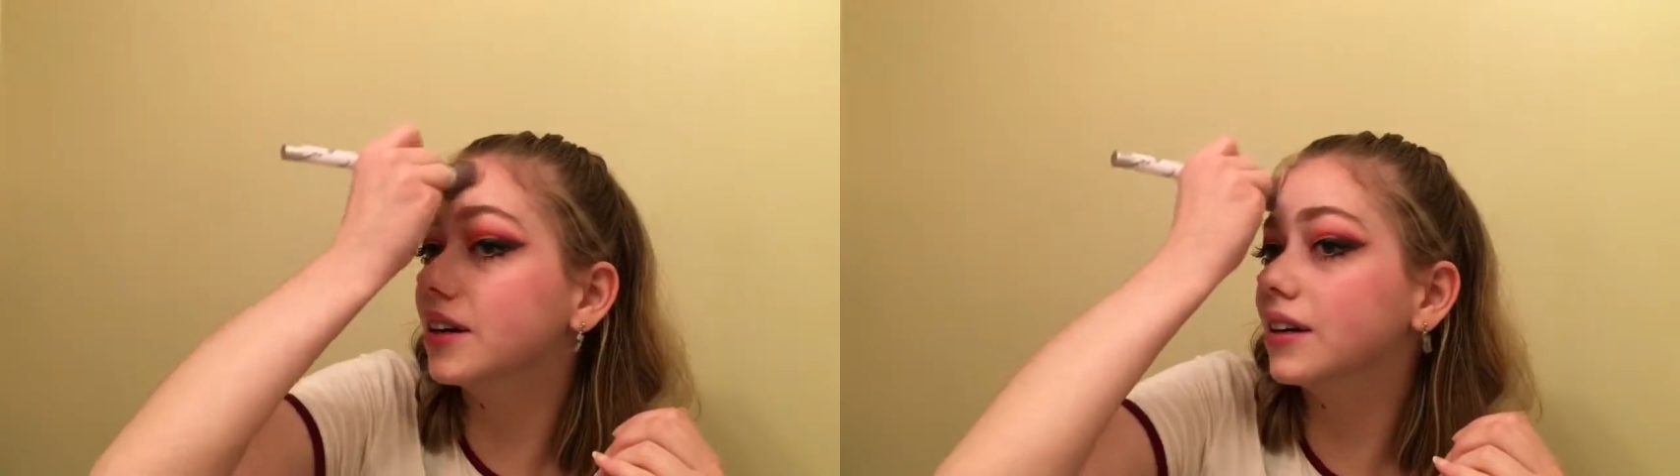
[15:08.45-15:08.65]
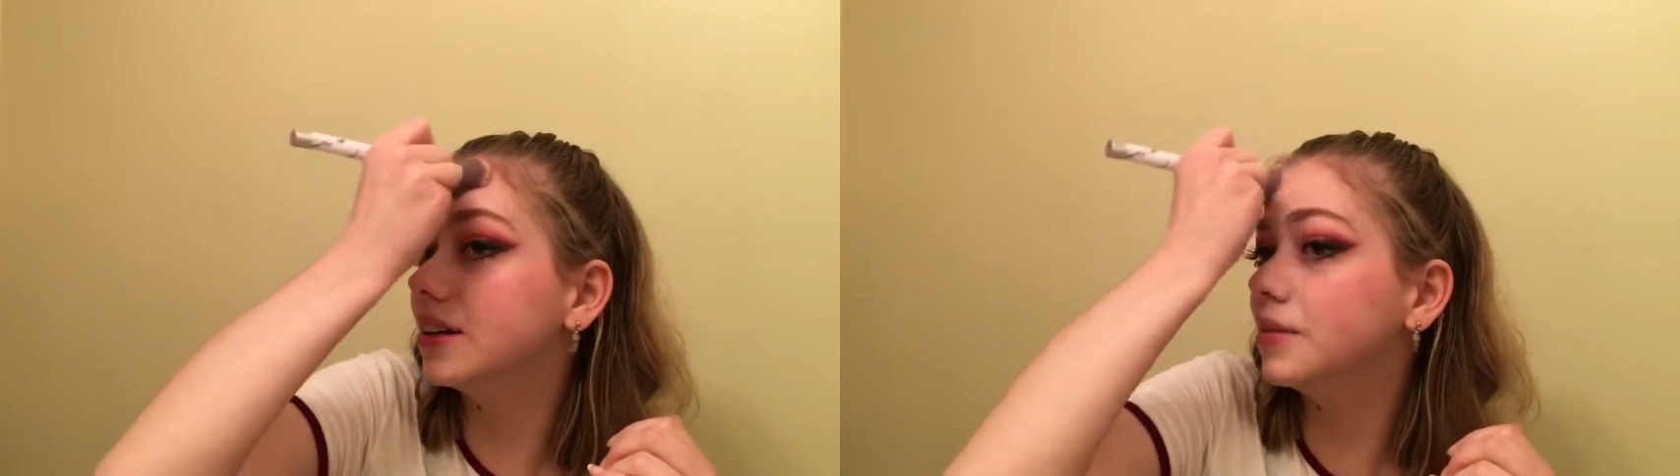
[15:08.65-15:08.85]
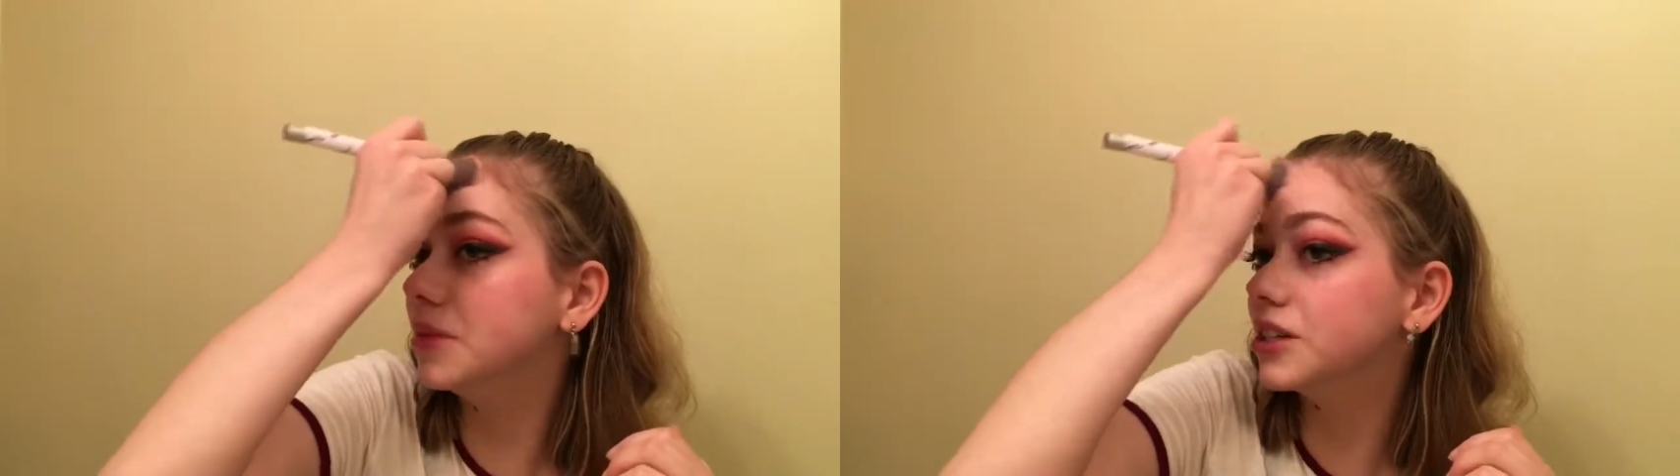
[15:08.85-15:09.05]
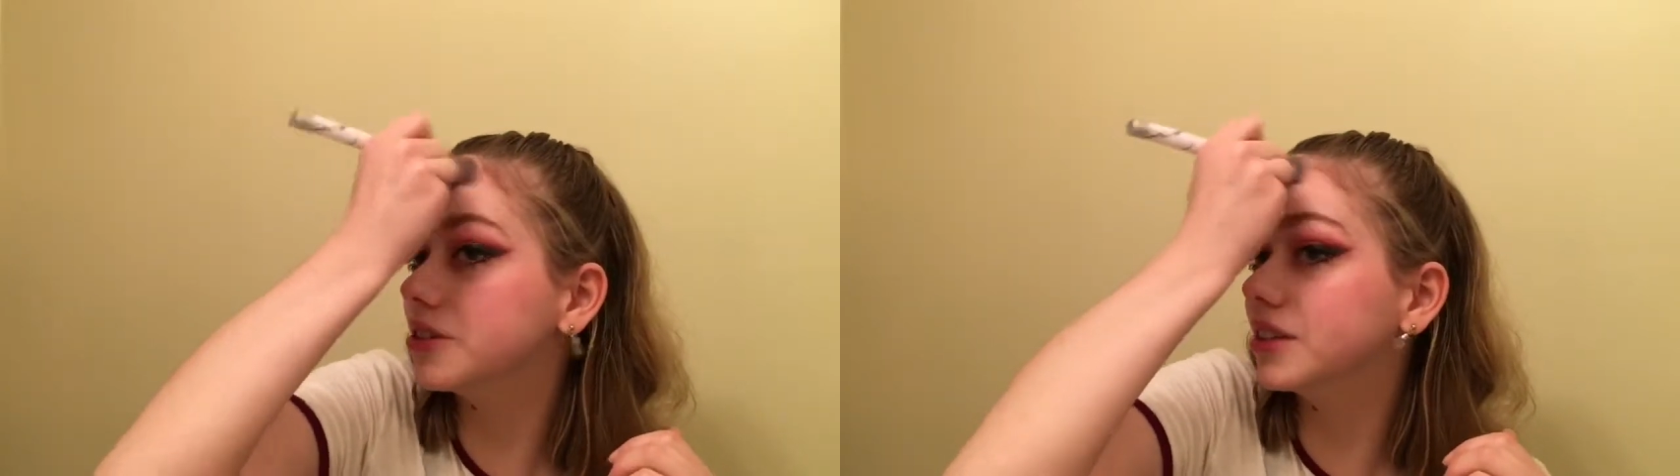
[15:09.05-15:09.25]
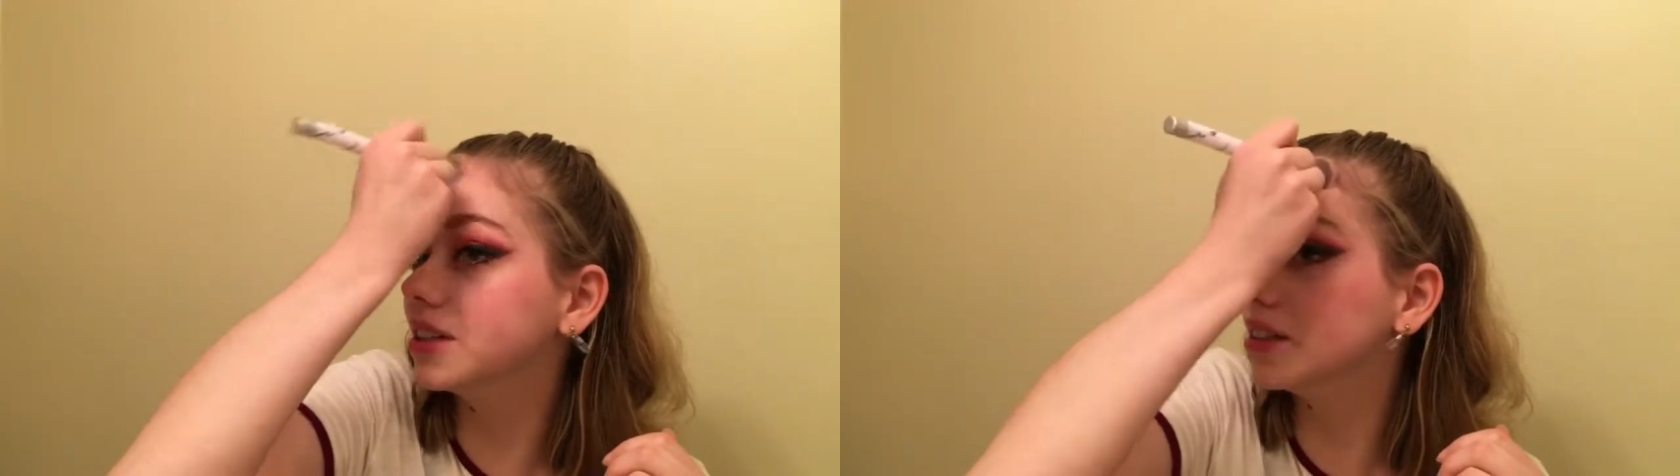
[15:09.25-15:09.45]
and make sure
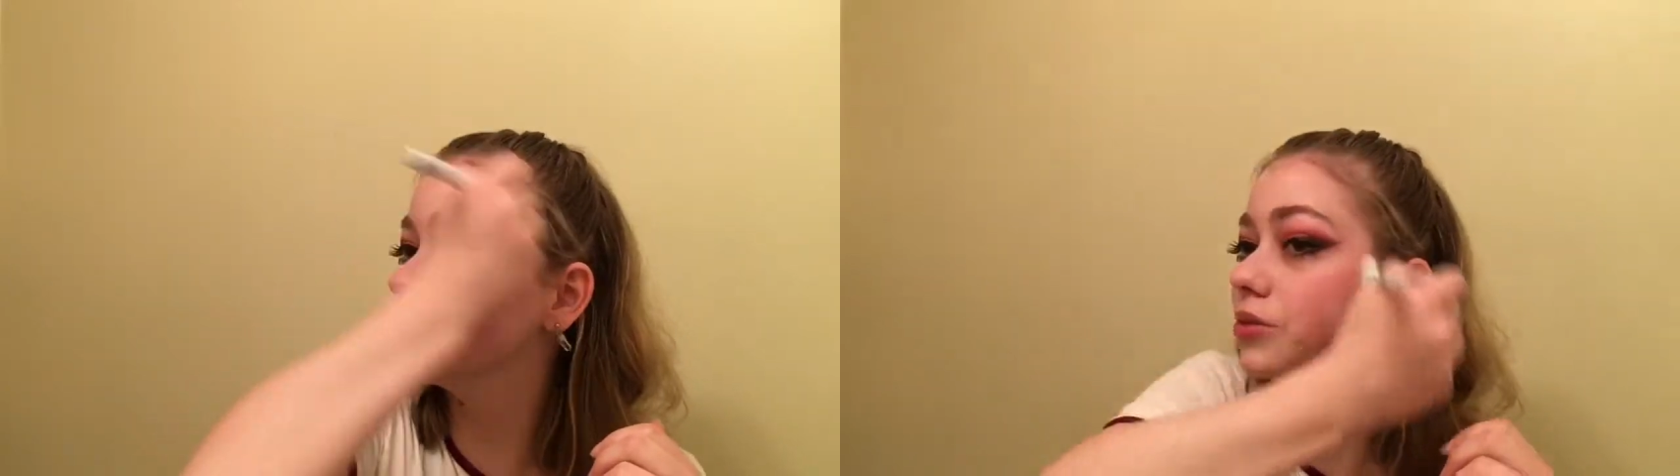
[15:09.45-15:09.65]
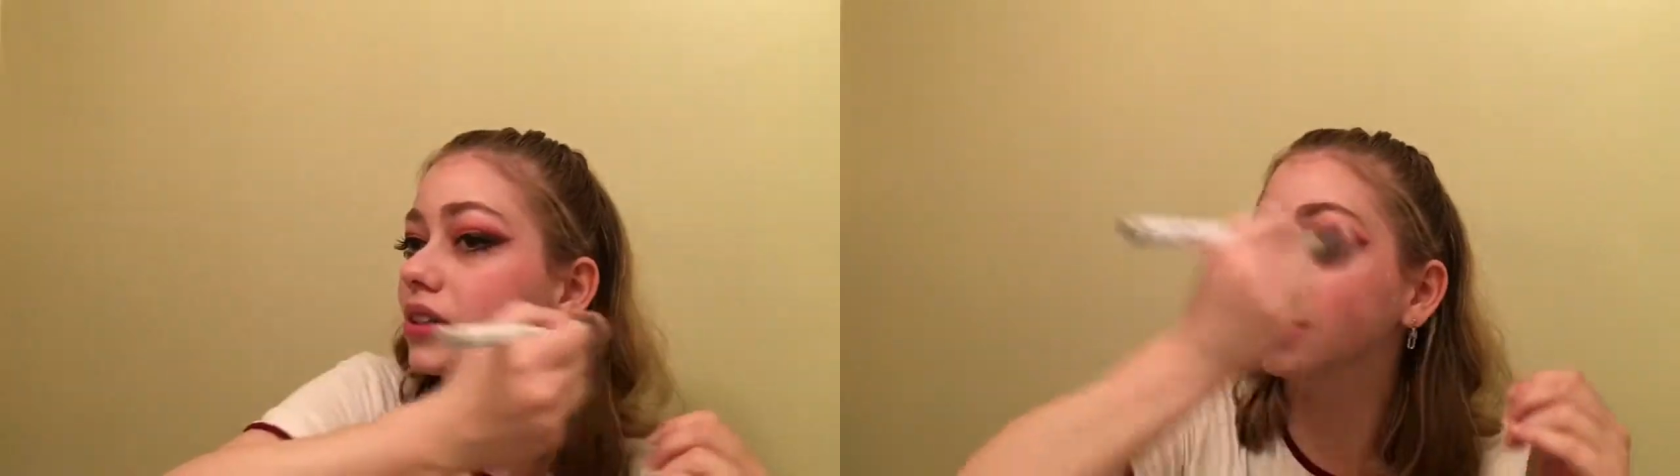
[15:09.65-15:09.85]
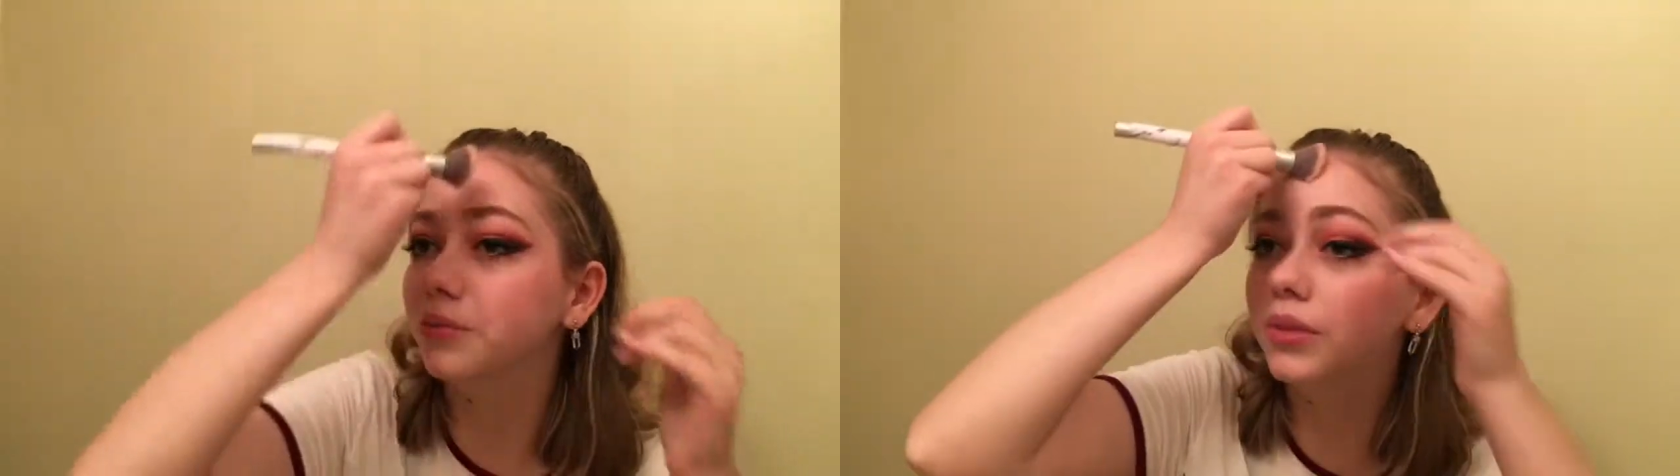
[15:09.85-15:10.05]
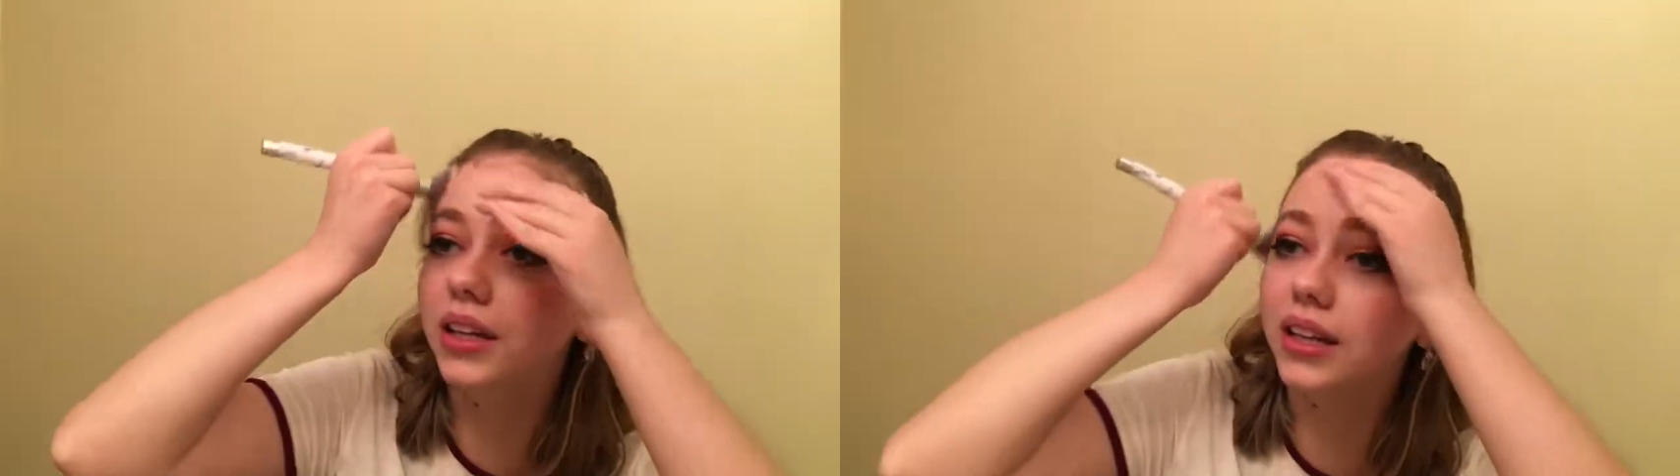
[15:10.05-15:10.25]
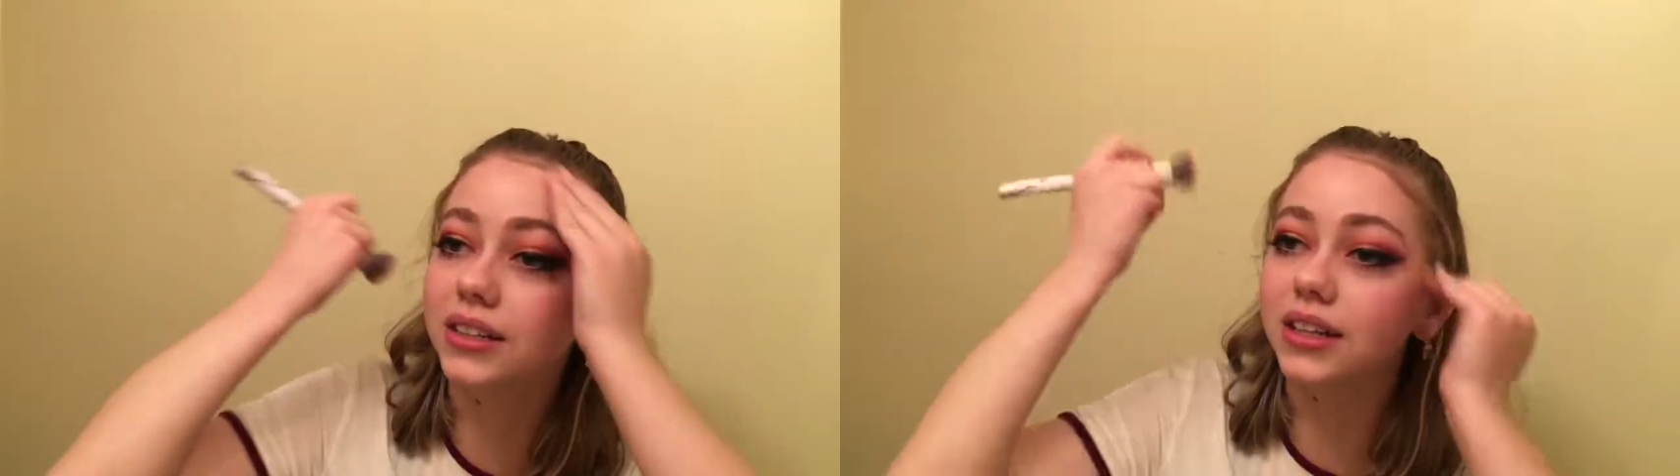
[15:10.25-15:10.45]
this is really
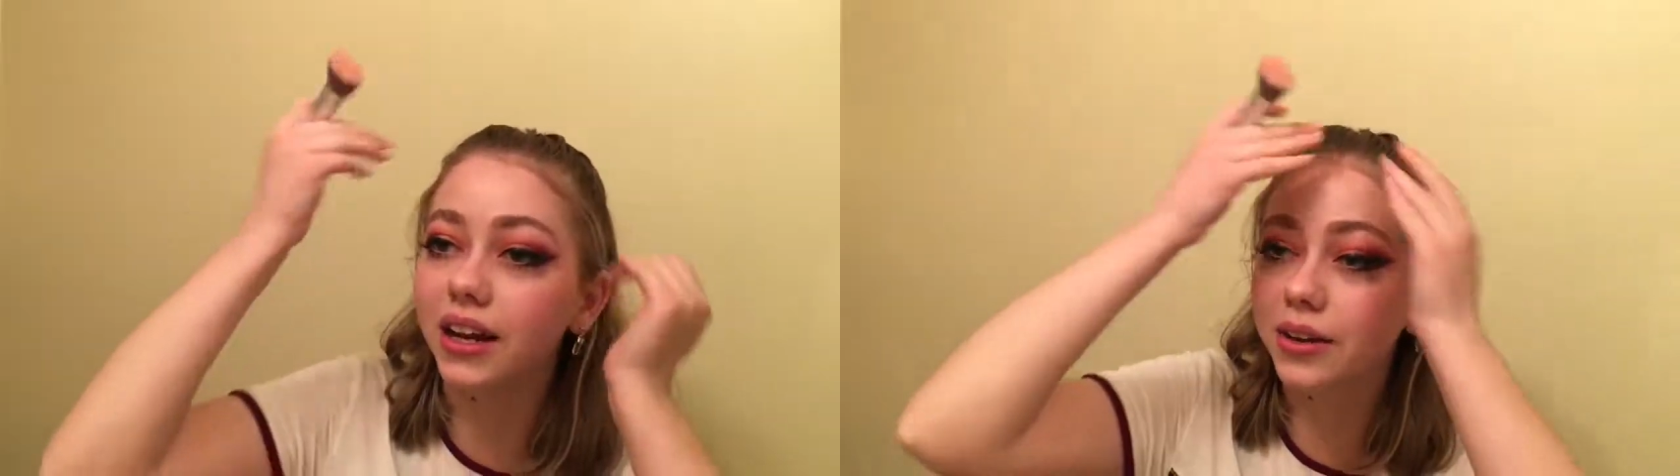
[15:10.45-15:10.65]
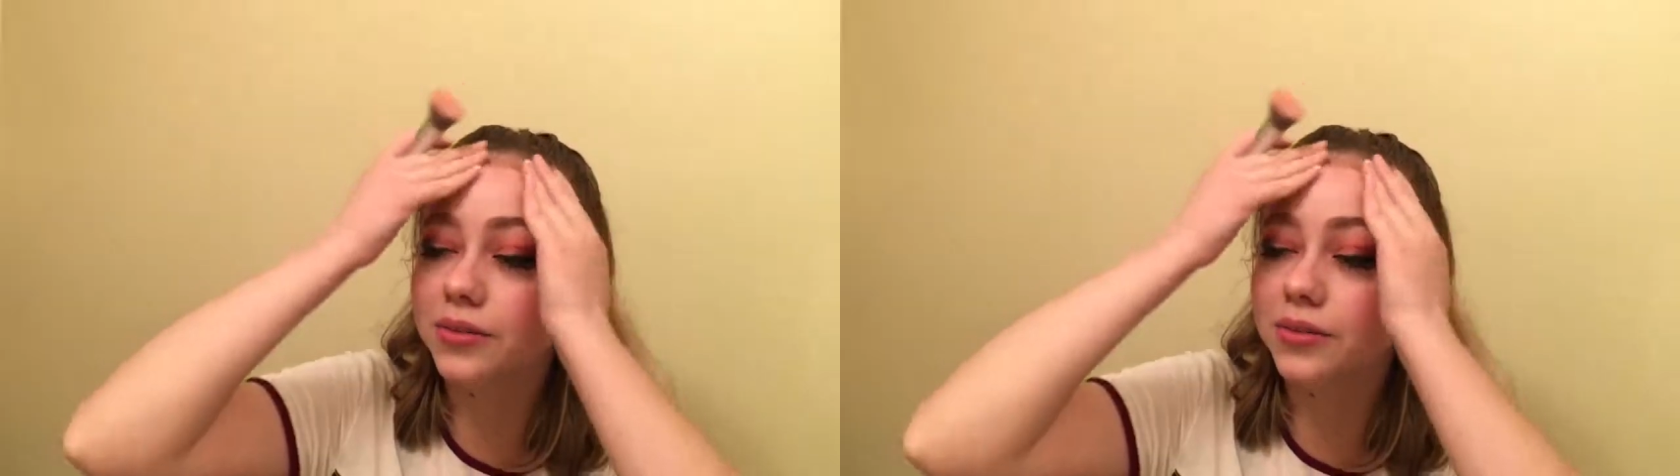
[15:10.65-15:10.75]
blended out.